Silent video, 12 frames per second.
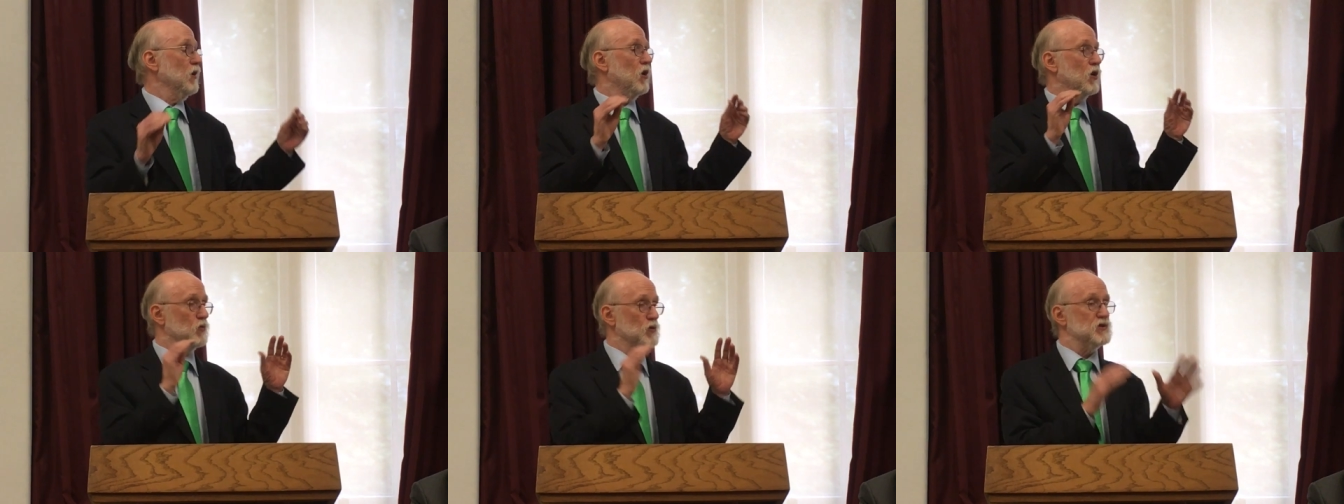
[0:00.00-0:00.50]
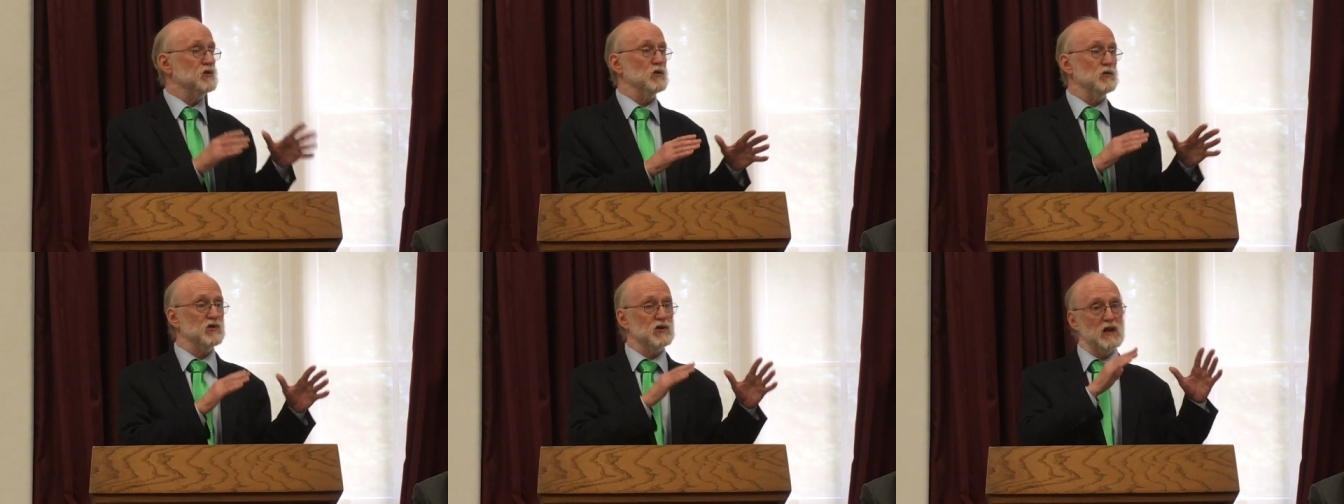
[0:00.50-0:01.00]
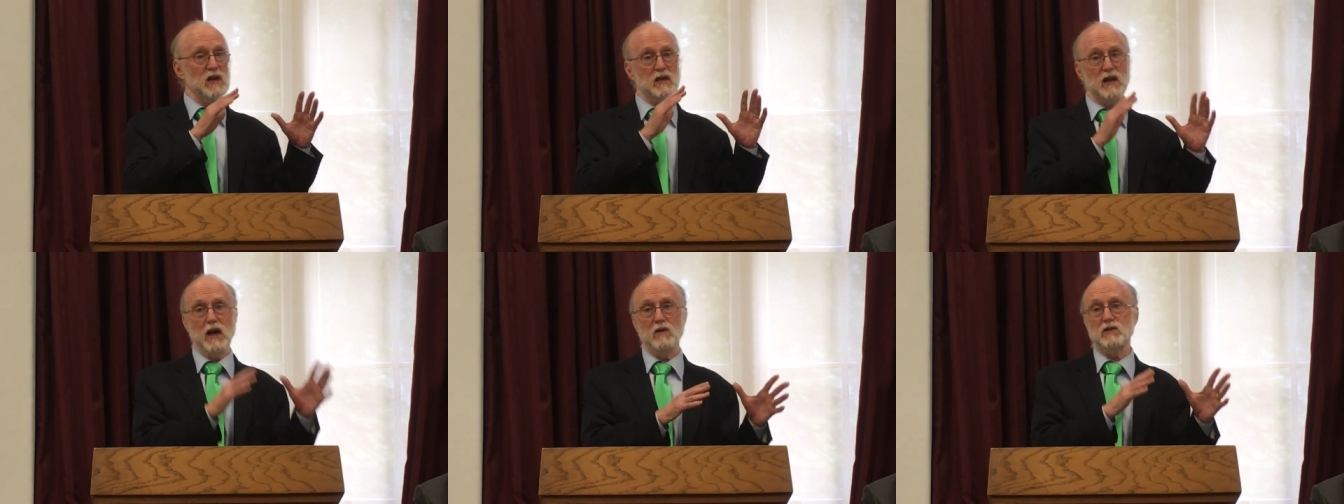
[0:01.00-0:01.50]
are reduced
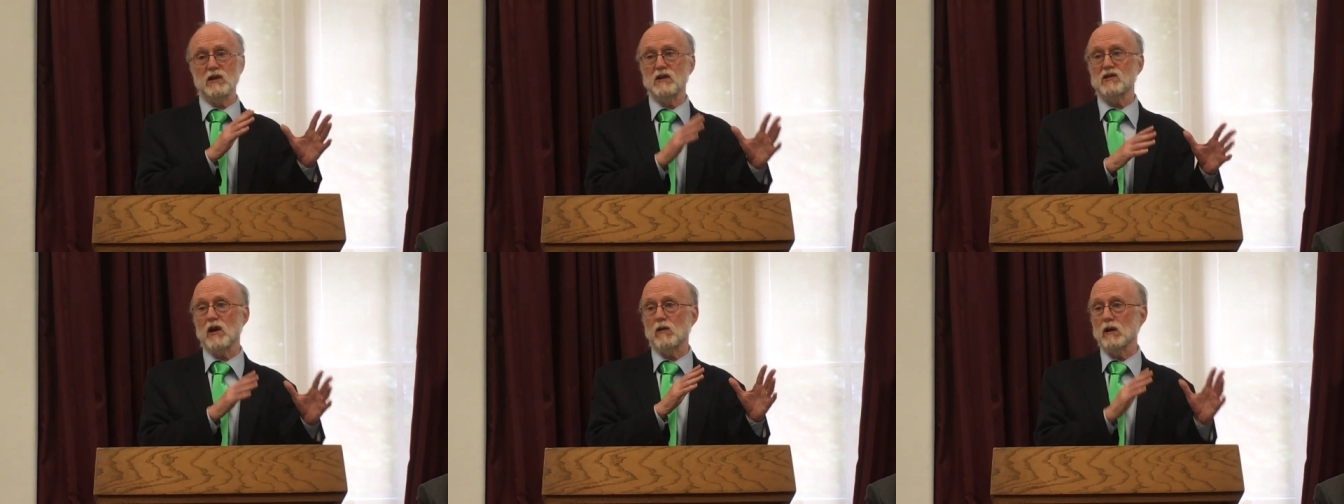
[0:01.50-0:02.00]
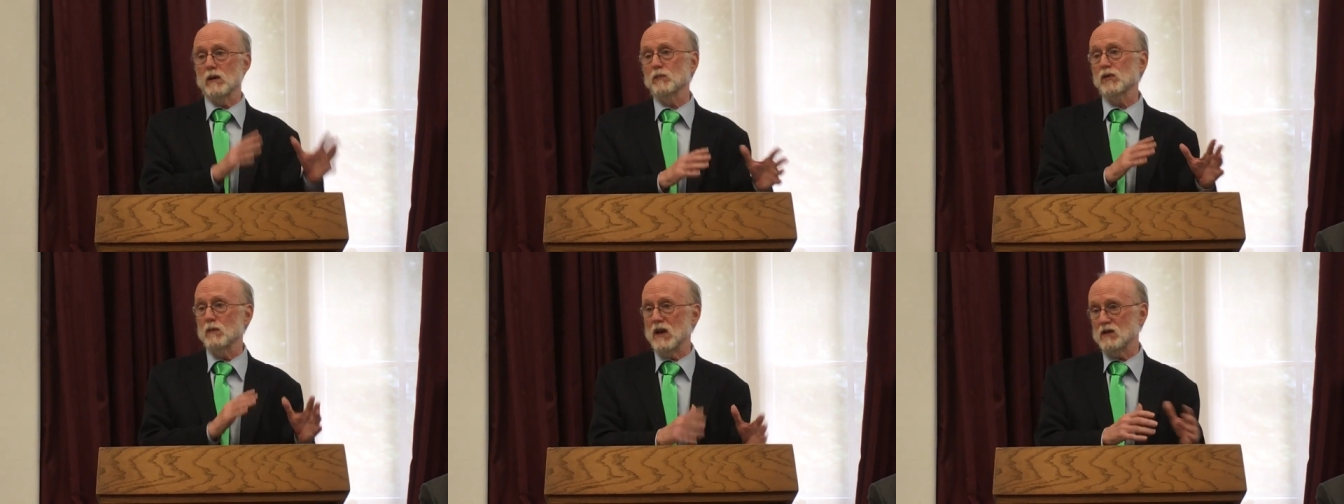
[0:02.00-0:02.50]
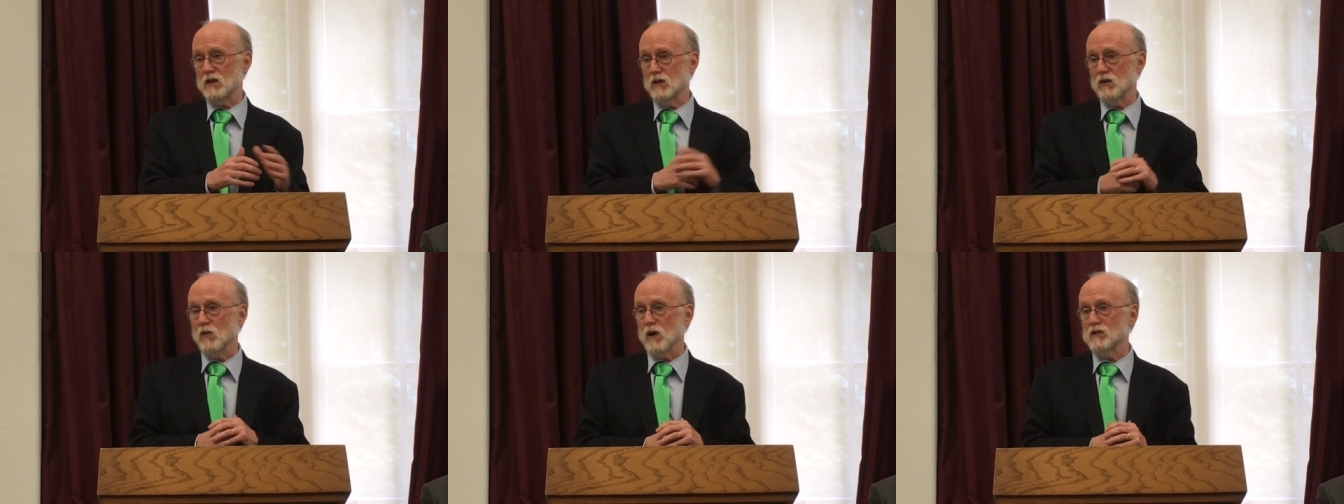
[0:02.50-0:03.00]
in counties that are
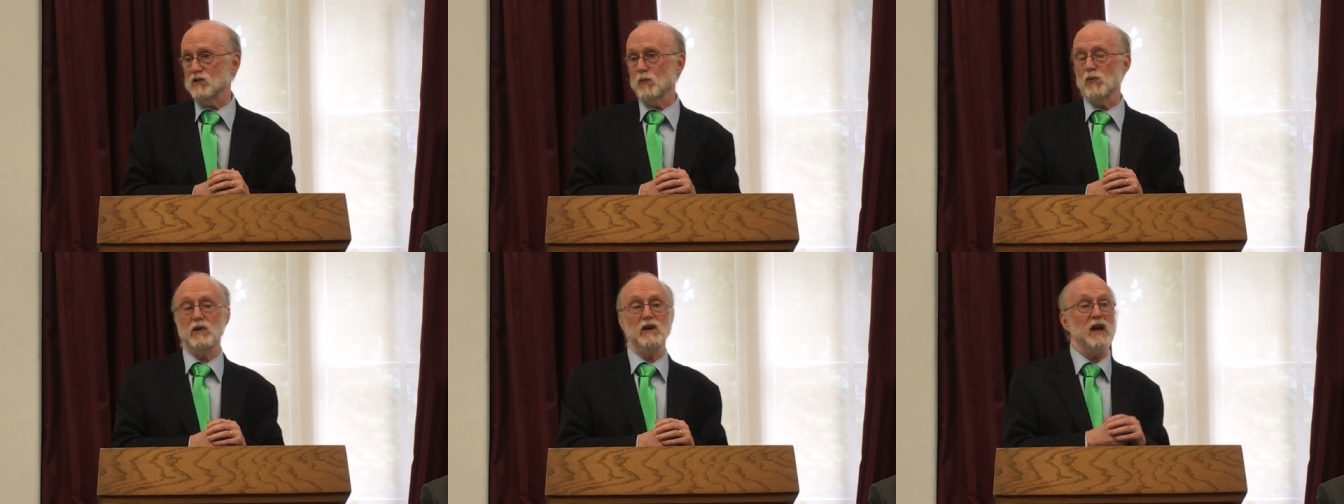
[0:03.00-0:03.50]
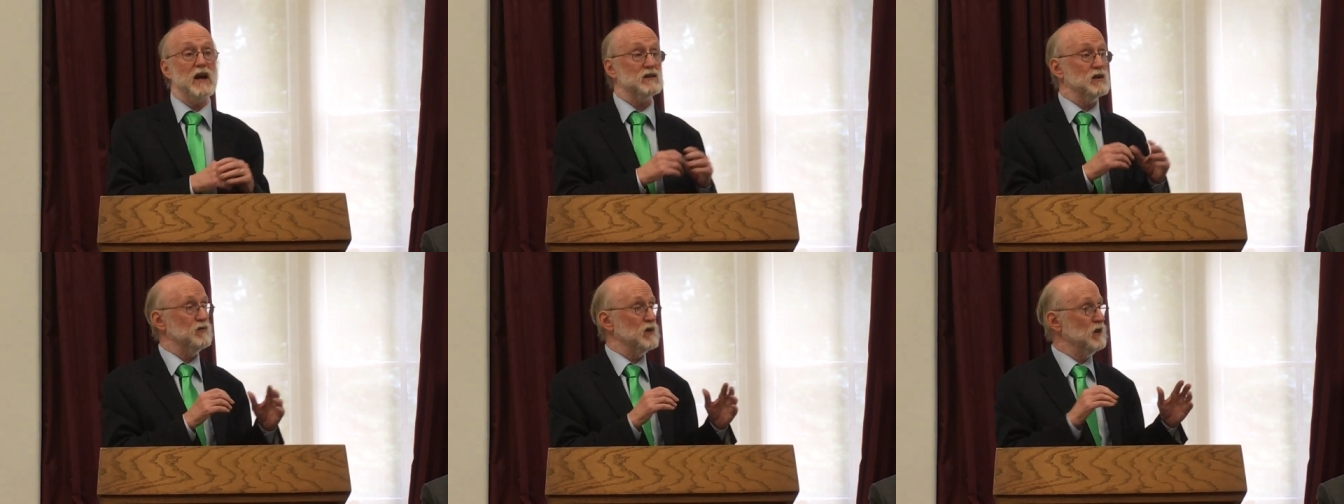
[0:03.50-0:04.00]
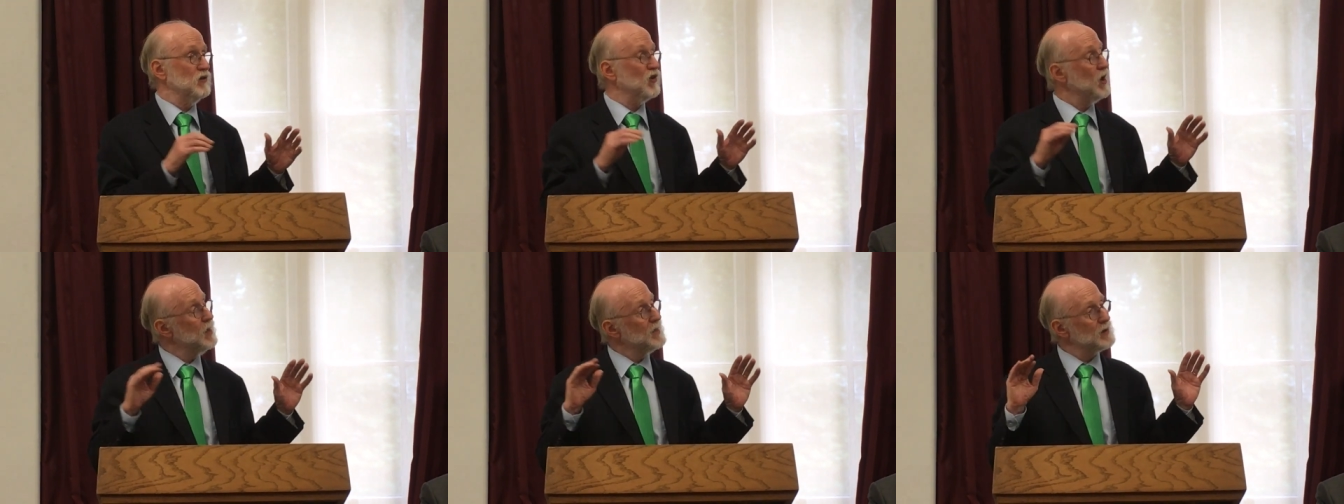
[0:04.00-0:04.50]
implementing the grant supported activities
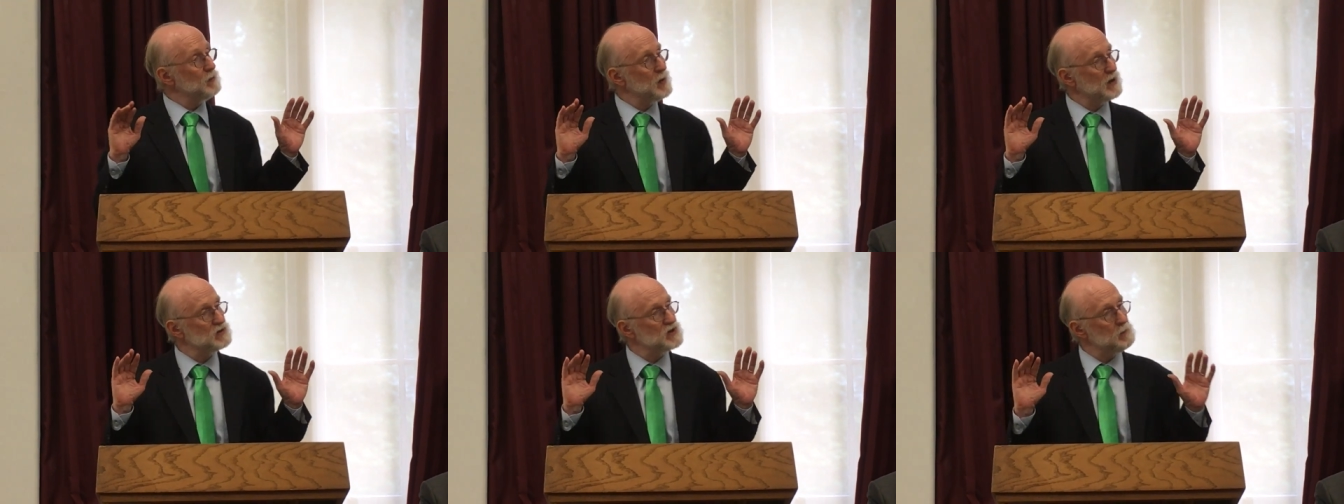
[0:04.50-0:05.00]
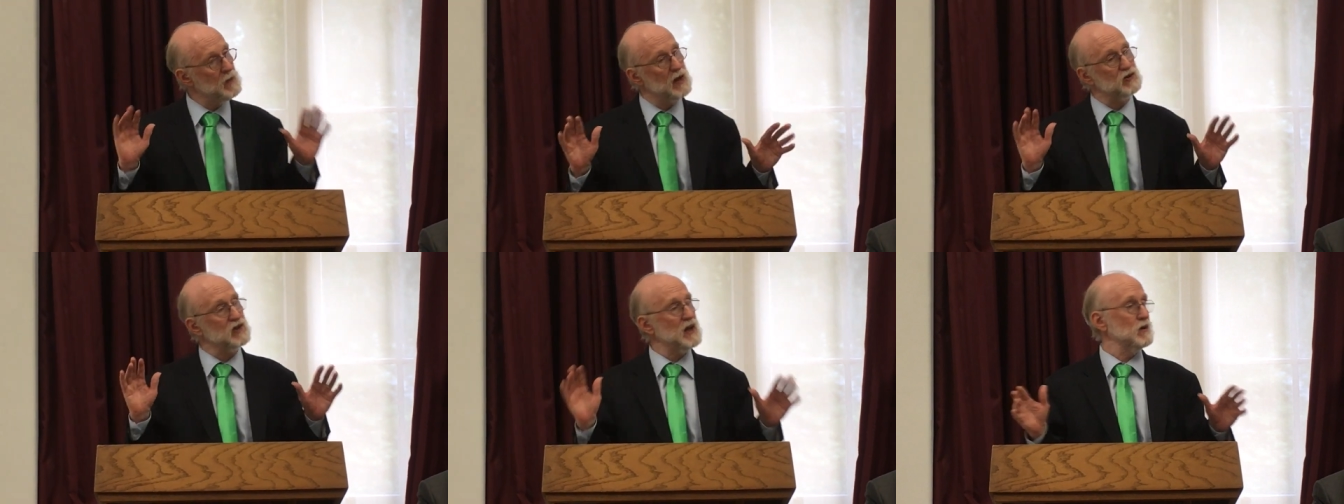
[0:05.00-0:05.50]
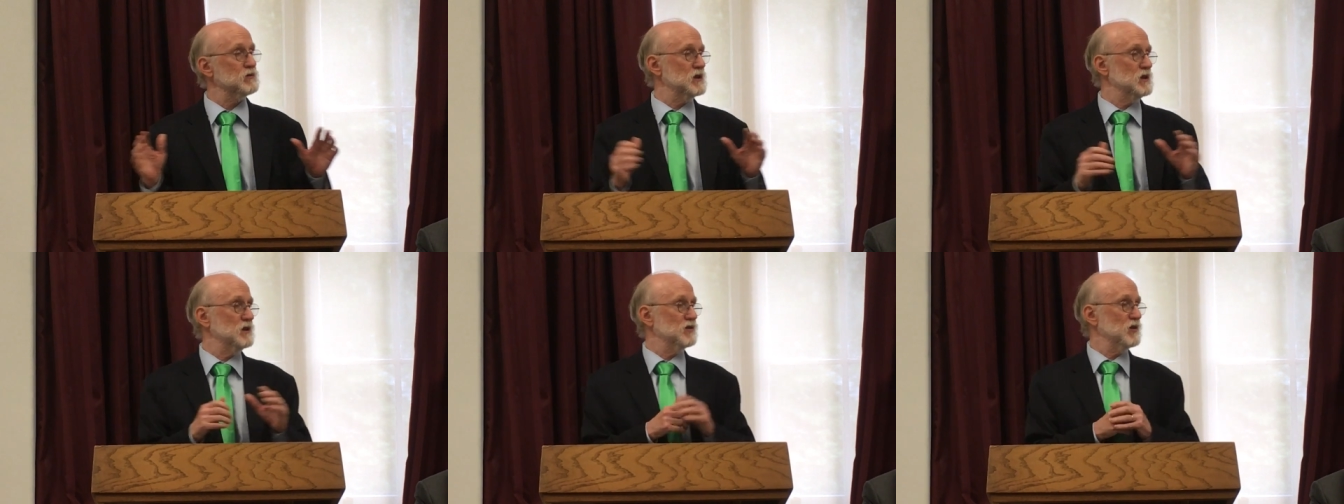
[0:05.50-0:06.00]
compared to MASH
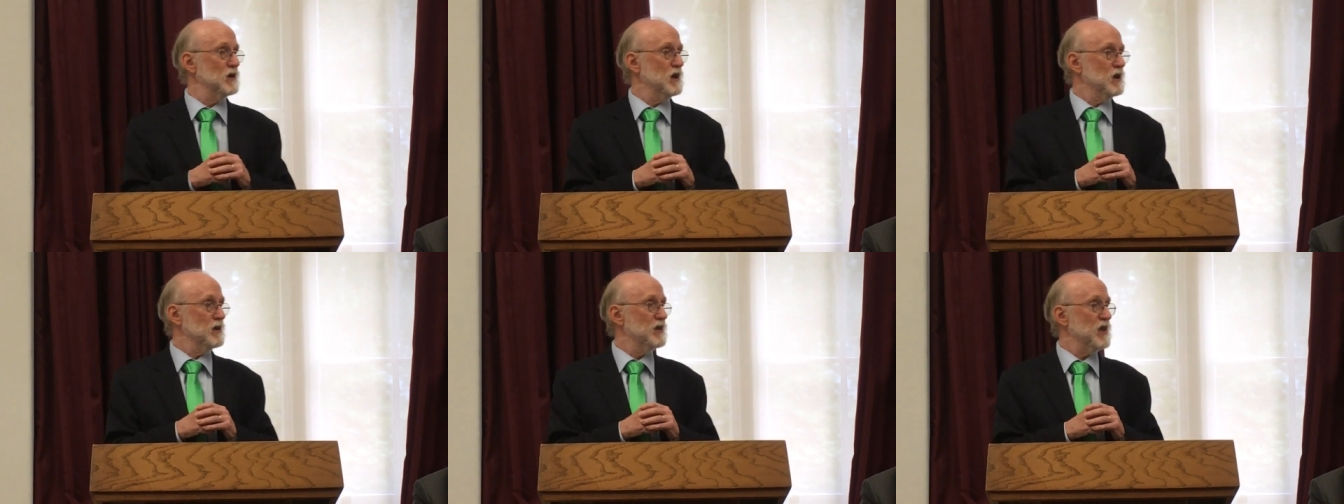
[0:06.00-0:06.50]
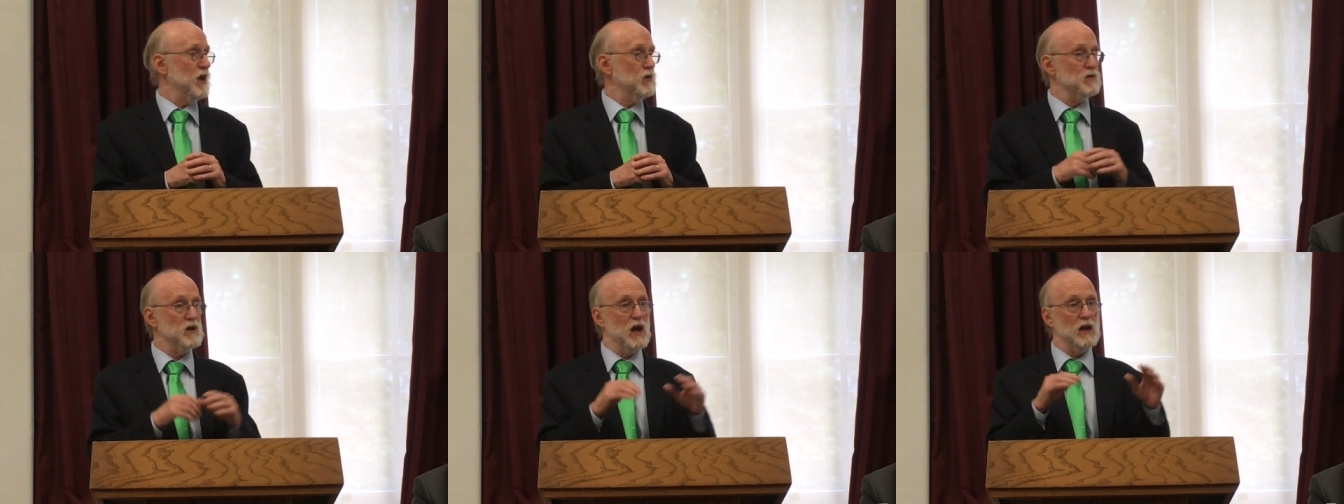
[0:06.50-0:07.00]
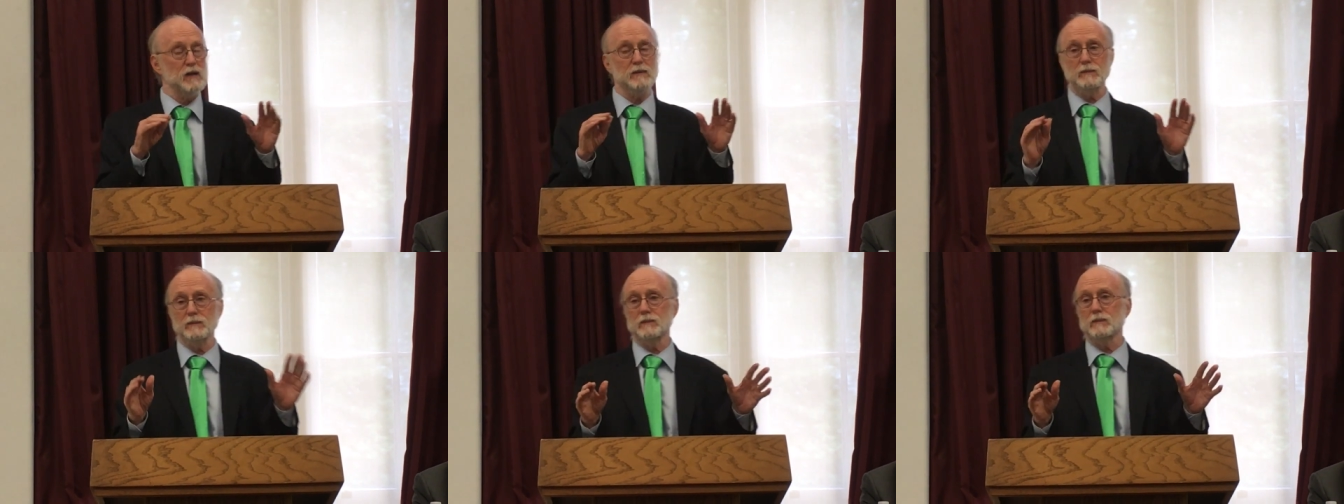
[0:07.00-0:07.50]
counties that are not.